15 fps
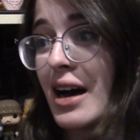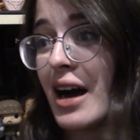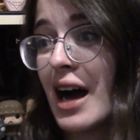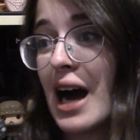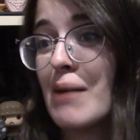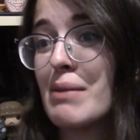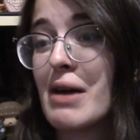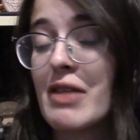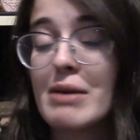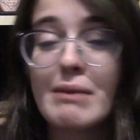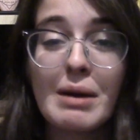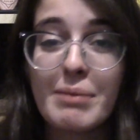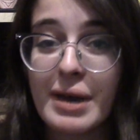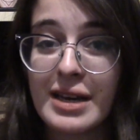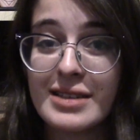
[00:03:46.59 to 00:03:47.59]
I think
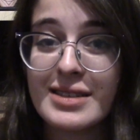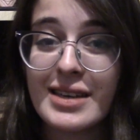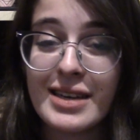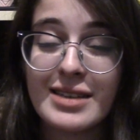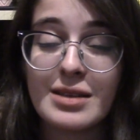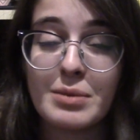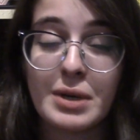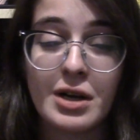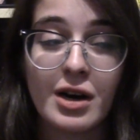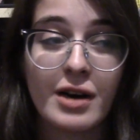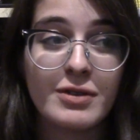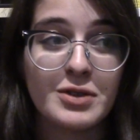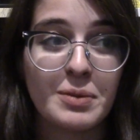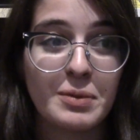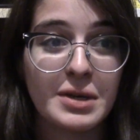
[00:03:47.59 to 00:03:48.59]
my pacing is a bit
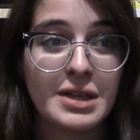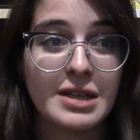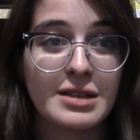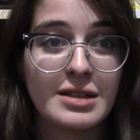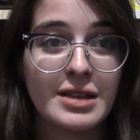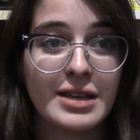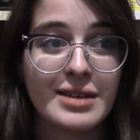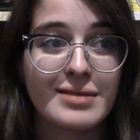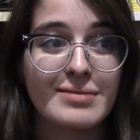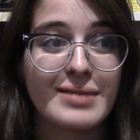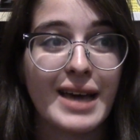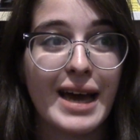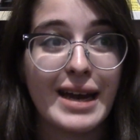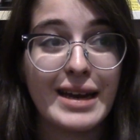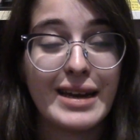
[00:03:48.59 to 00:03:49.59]
off, so I'm gonna need to like
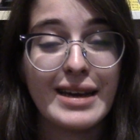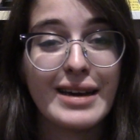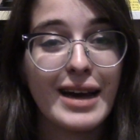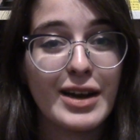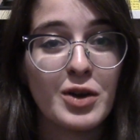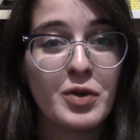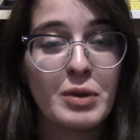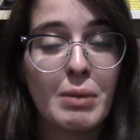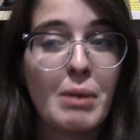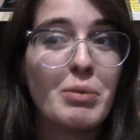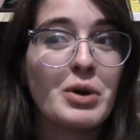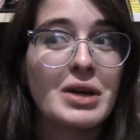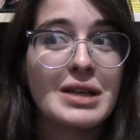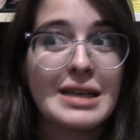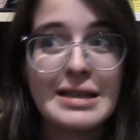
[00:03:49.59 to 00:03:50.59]
edit it. I don't think my
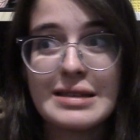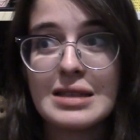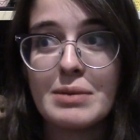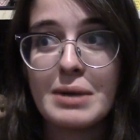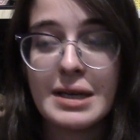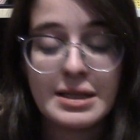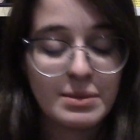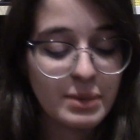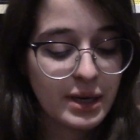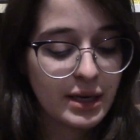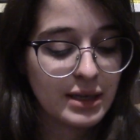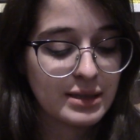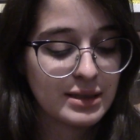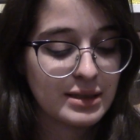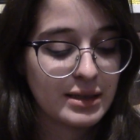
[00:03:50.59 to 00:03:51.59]
book needs to be as big
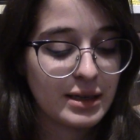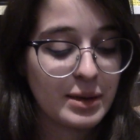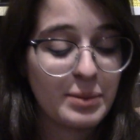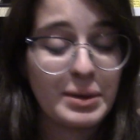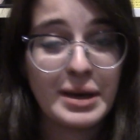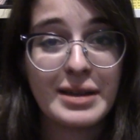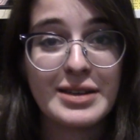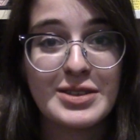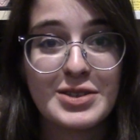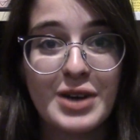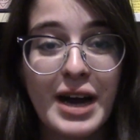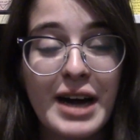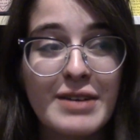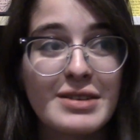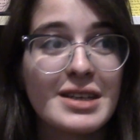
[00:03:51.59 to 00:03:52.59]
as it's gonna be this
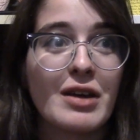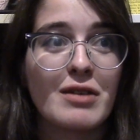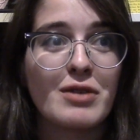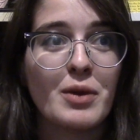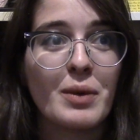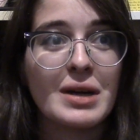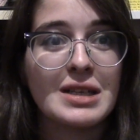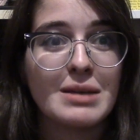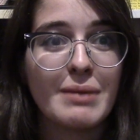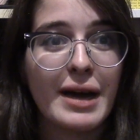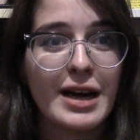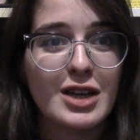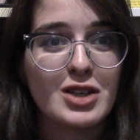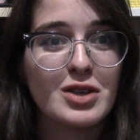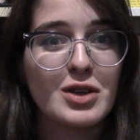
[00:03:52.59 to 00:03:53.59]
draft. For once, I'm
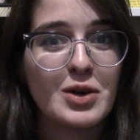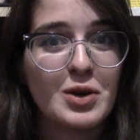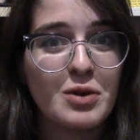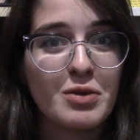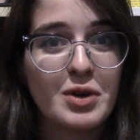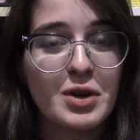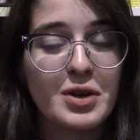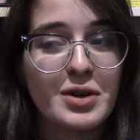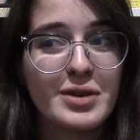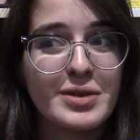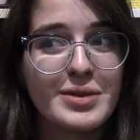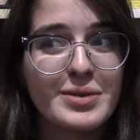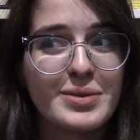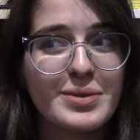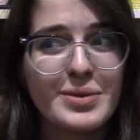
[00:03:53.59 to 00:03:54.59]
actually over
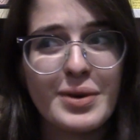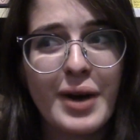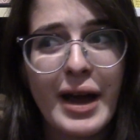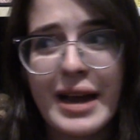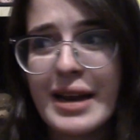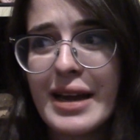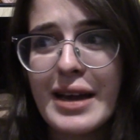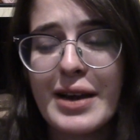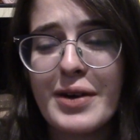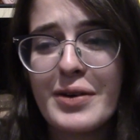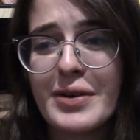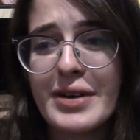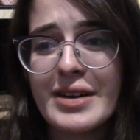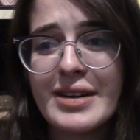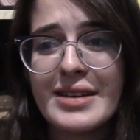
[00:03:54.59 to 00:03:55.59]
writing,
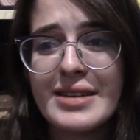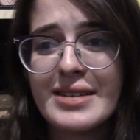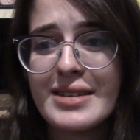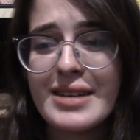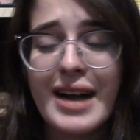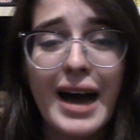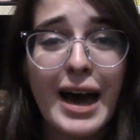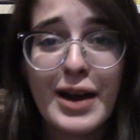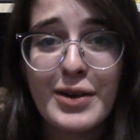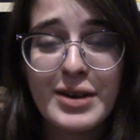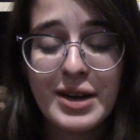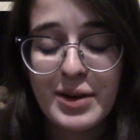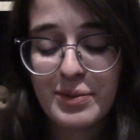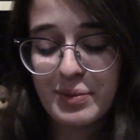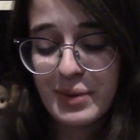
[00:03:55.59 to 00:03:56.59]
or I don't
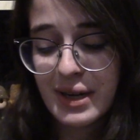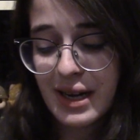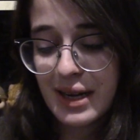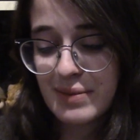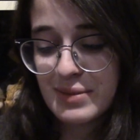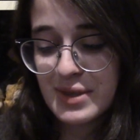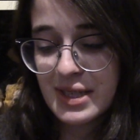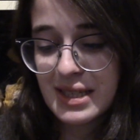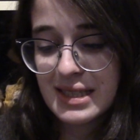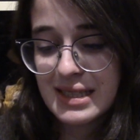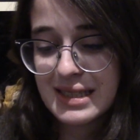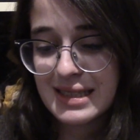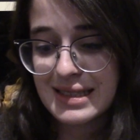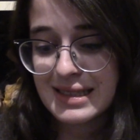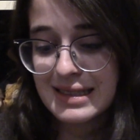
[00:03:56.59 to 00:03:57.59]
know, but I'm
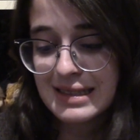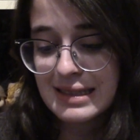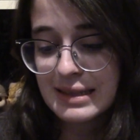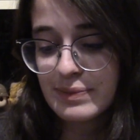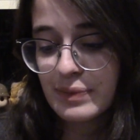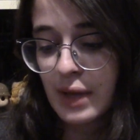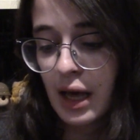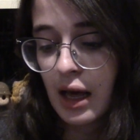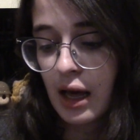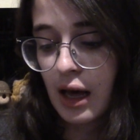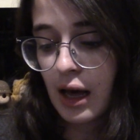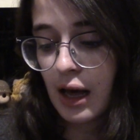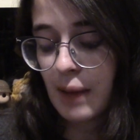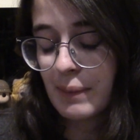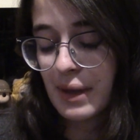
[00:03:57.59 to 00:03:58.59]
just
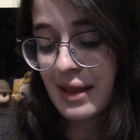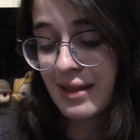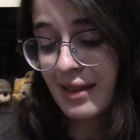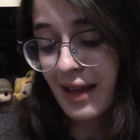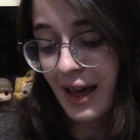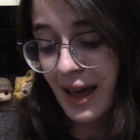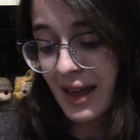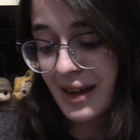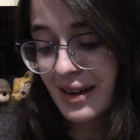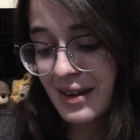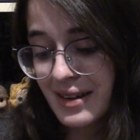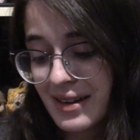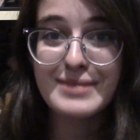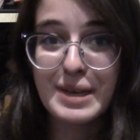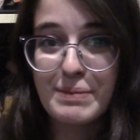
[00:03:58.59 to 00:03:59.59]
and then
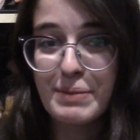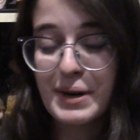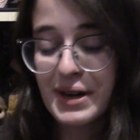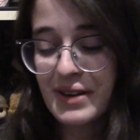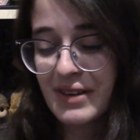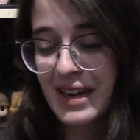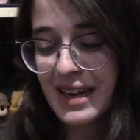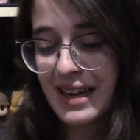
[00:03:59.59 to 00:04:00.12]
the book right